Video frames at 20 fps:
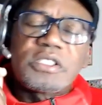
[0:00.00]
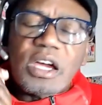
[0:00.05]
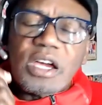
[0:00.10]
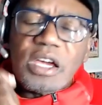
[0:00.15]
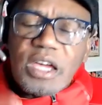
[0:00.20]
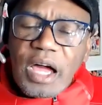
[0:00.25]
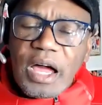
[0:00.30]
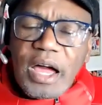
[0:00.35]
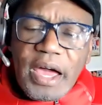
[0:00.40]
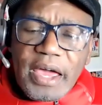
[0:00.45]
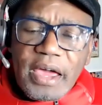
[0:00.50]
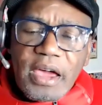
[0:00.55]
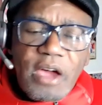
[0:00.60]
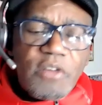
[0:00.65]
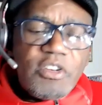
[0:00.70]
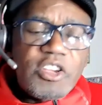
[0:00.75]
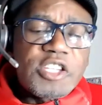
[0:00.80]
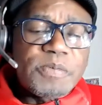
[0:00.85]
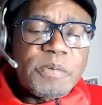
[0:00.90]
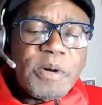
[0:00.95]
the guy
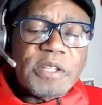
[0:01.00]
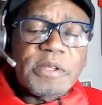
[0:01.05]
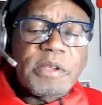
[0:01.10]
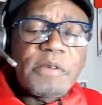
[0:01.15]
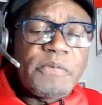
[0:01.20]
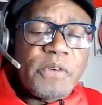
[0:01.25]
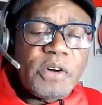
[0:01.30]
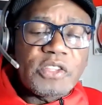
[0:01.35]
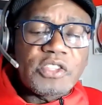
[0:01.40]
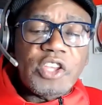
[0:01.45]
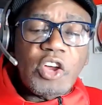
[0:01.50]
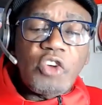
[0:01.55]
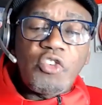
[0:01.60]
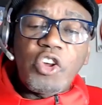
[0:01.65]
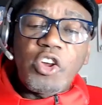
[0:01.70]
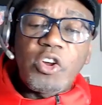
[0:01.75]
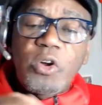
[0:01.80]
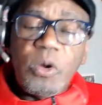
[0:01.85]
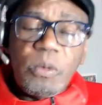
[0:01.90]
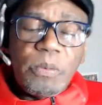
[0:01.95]
responsible for the
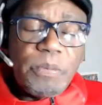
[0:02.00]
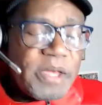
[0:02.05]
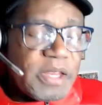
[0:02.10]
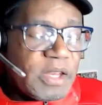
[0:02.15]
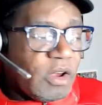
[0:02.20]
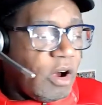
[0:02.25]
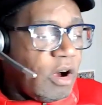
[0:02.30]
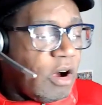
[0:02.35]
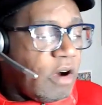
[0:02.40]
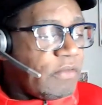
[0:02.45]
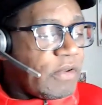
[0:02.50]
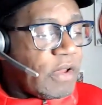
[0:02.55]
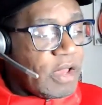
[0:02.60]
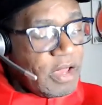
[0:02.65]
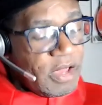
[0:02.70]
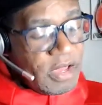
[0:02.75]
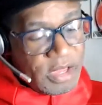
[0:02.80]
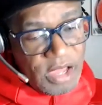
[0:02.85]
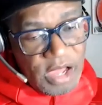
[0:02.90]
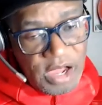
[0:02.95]
recouping of
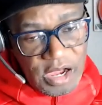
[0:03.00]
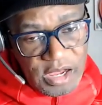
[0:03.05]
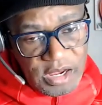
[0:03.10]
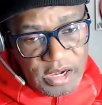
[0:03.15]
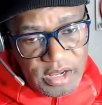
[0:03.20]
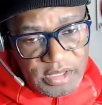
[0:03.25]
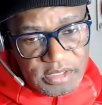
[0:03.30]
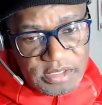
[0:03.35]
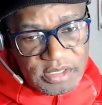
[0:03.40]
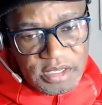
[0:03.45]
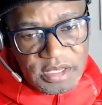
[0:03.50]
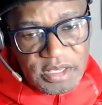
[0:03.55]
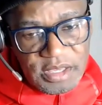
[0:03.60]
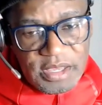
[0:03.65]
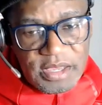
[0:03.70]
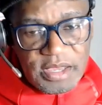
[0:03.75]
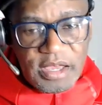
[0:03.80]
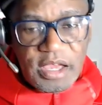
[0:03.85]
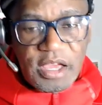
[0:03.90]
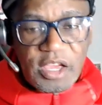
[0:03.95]
Haaland,
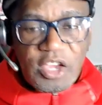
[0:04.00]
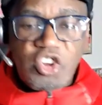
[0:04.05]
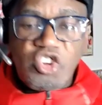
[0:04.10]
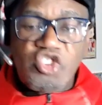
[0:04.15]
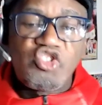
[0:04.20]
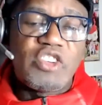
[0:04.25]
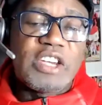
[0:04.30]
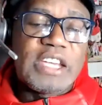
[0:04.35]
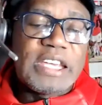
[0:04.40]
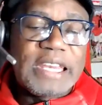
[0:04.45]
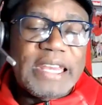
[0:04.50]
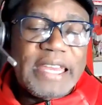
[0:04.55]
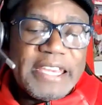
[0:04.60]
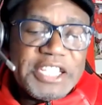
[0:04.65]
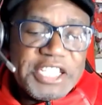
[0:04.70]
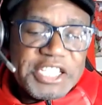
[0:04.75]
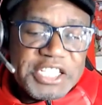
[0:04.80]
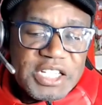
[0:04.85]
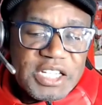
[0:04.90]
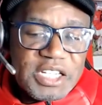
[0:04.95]

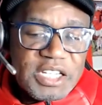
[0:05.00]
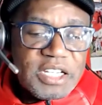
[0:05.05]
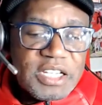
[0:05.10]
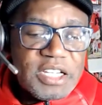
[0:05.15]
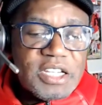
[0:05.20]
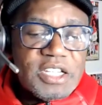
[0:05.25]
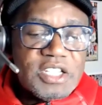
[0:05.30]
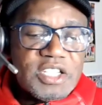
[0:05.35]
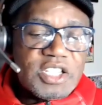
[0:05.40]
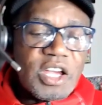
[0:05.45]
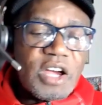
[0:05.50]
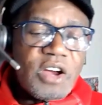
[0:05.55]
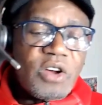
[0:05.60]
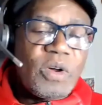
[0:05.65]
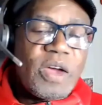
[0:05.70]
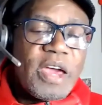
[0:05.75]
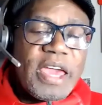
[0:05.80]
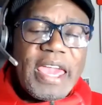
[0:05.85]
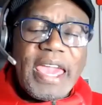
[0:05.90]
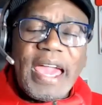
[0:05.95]
Grealish.
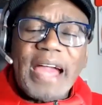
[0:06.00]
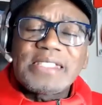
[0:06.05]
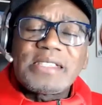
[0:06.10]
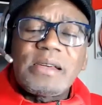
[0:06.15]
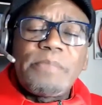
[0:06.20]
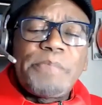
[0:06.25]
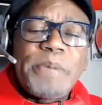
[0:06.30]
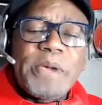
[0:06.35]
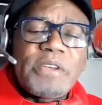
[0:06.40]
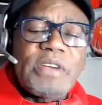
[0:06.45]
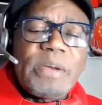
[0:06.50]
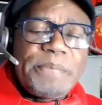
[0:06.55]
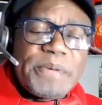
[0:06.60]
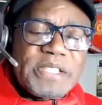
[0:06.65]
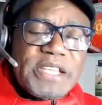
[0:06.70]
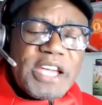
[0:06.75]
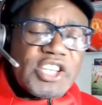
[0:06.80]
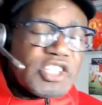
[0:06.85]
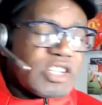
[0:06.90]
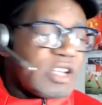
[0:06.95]
So he has a big
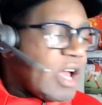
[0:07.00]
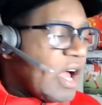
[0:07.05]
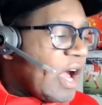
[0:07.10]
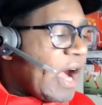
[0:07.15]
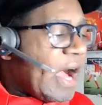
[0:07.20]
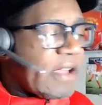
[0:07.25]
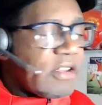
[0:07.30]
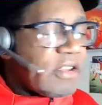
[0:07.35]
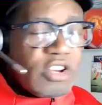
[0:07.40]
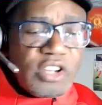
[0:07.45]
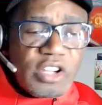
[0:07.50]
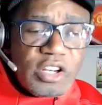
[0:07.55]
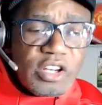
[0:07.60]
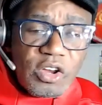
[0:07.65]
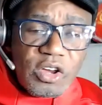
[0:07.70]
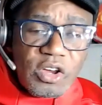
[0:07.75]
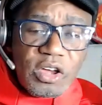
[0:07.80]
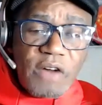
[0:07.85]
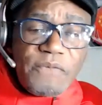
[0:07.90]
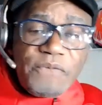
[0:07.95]
reputation. I'm going to
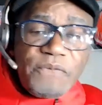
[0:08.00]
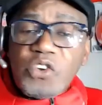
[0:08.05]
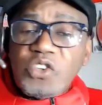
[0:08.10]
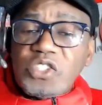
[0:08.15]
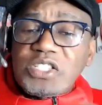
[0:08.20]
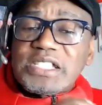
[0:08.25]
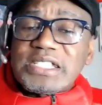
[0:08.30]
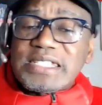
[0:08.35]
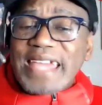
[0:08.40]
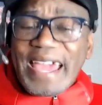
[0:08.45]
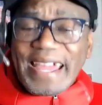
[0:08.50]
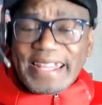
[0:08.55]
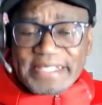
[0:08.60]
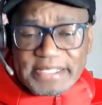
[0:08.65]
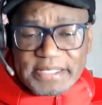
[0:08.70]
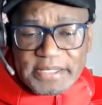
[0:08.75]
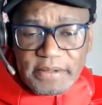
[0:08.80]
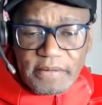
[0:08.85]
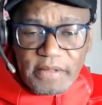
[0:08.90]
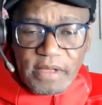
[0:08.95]
look at a few
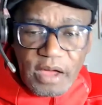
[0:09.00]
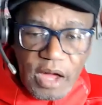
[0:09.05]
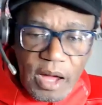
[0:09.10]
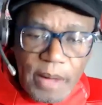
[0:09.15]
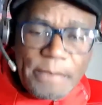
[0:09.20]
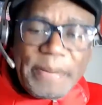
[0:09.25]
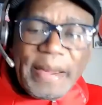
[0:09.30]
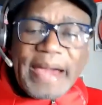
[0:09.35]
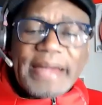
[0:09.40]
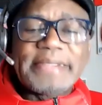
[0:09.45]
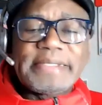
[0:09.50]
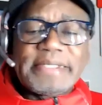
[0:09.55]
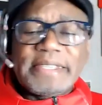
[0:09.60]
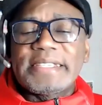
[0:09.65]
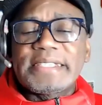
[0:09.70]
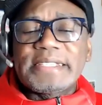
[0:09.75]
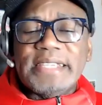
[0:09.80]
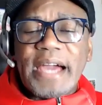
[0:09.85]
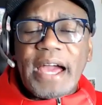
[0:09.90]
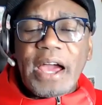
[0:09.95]
stats about
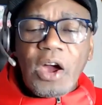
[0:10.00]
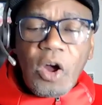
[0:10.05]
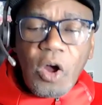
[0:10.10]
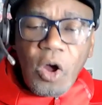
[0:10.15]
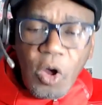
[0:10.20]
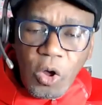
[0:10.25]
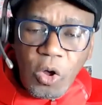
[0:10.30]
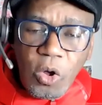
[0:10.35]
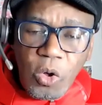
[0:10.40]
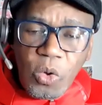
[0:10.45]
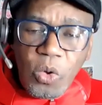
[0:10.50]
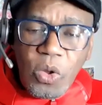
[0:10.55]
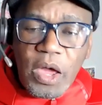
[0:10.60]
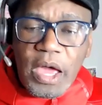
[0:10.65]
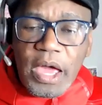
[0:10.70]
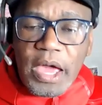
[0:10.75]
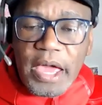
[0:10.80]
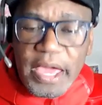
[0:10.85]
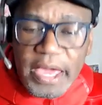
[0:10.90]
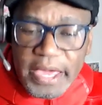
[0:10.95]
this guy. Who
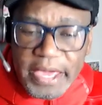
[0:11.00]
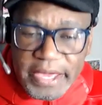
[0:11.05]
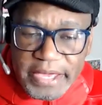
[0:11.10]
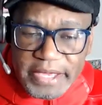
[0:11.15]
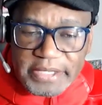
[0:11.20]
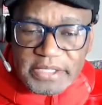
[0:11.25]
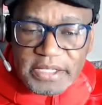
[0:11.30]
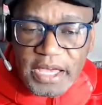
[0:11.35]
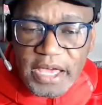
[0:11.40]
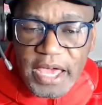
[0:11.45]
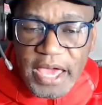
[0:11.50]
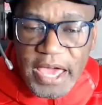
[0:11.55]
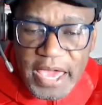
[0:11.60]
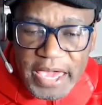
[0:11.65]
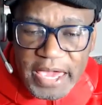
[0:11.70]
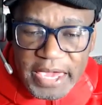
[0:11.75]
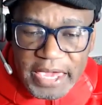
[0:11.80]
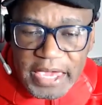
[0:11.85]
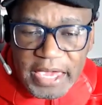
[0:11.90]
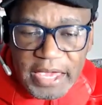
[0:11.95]
is
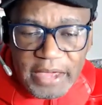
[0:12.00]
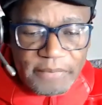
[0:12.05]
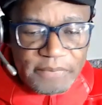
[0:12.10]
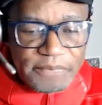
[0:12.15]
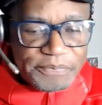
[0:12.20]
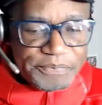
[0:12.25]
he?